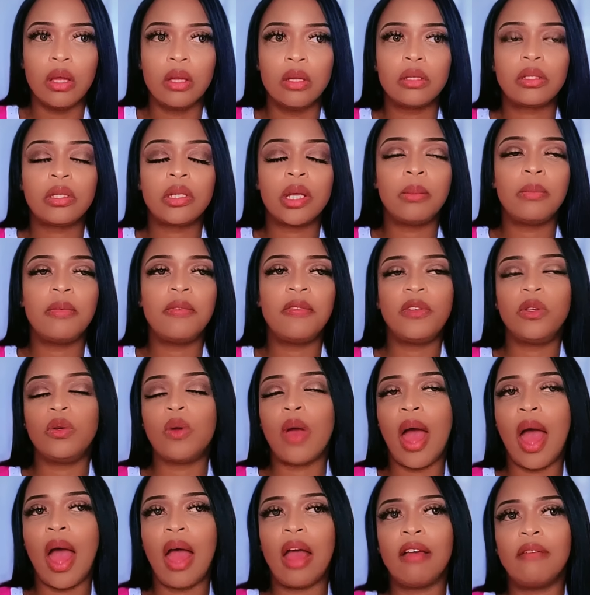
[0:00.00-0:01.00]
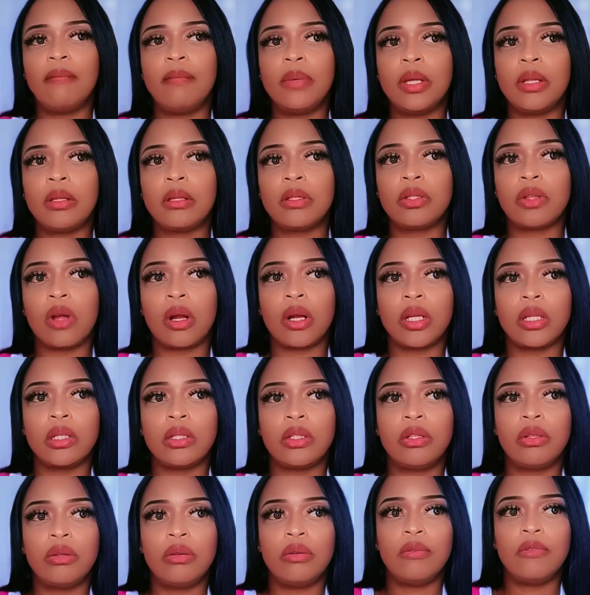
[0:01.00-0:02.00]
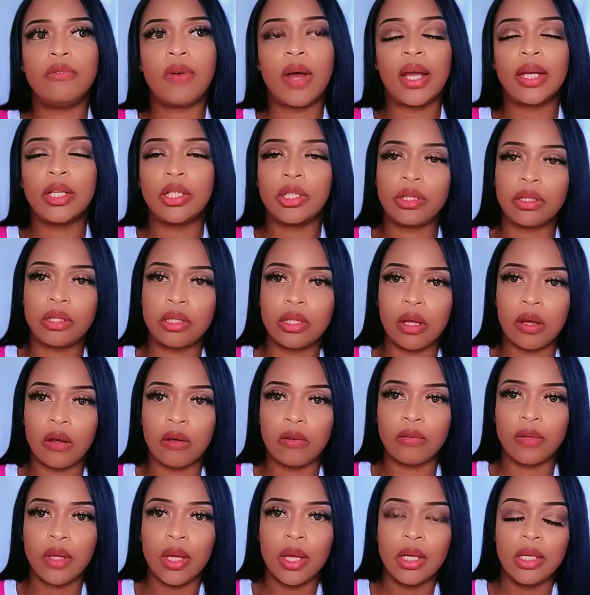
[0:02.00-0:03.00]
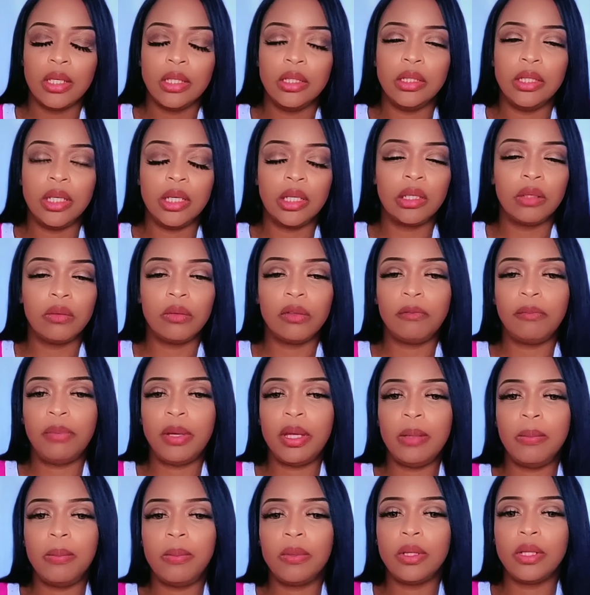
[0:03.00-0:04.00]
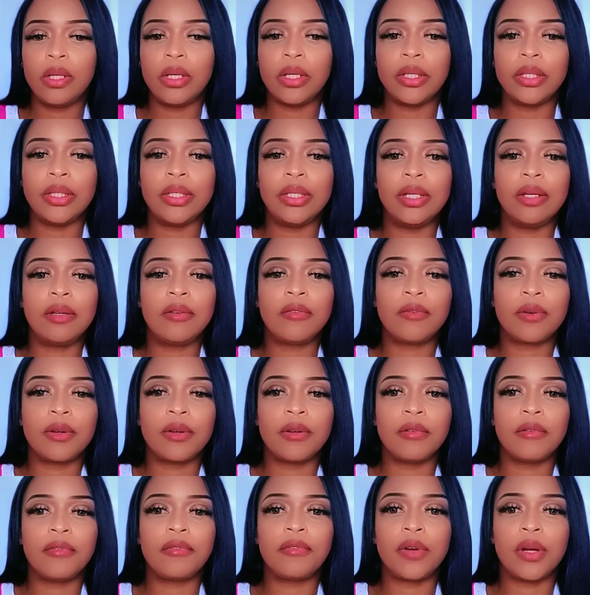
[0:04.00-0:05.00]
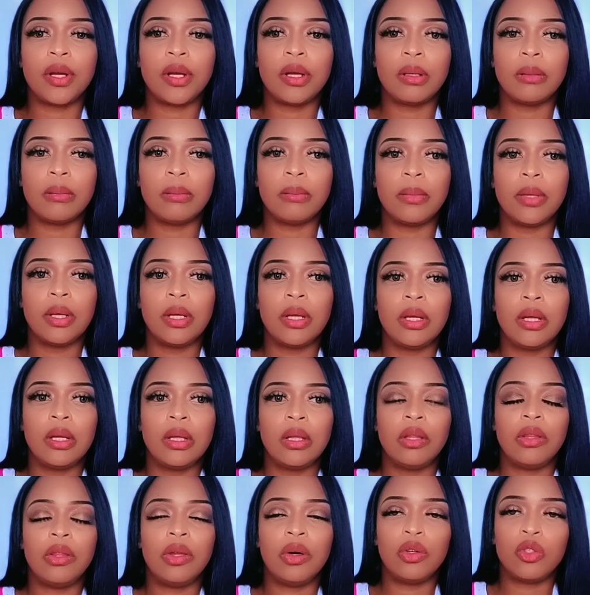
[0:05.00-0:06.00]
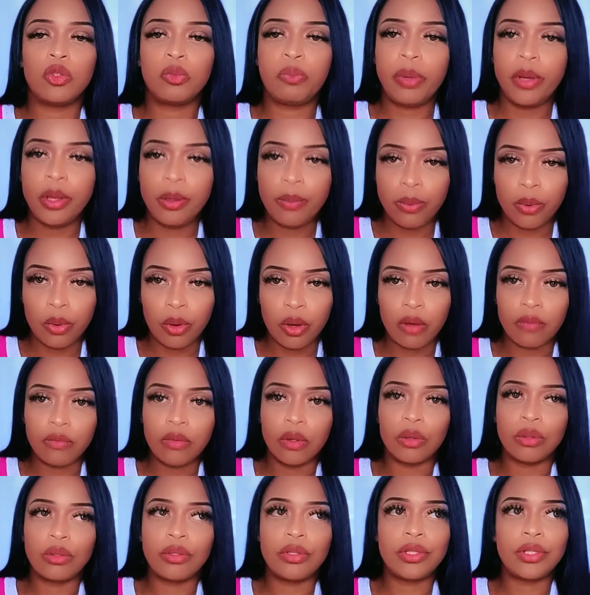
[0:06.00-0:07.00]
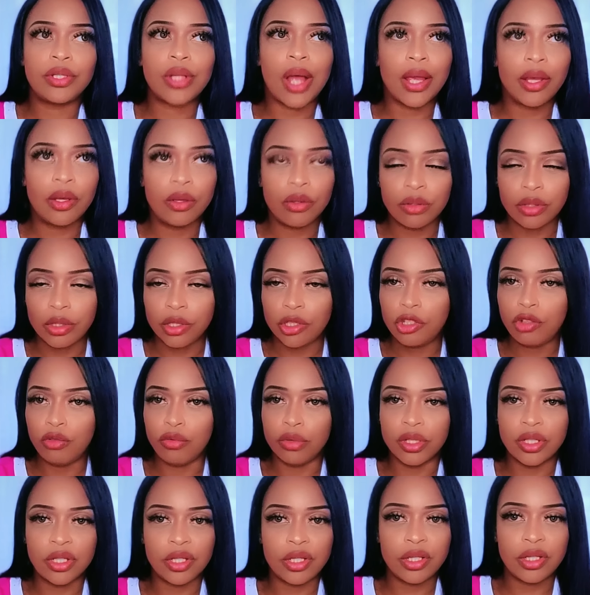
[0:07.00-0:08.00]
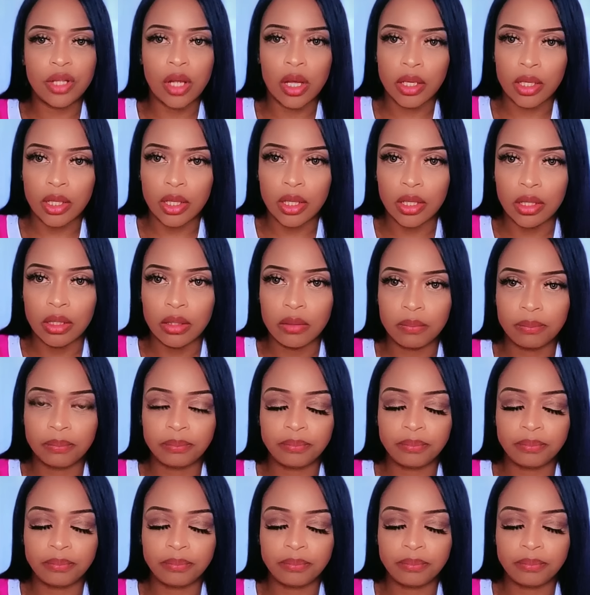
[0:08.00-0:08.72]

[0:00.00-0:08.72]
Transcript: Some of you have been starting to find yourself dealing with people that are different from those people of those cycles that you were stuck in.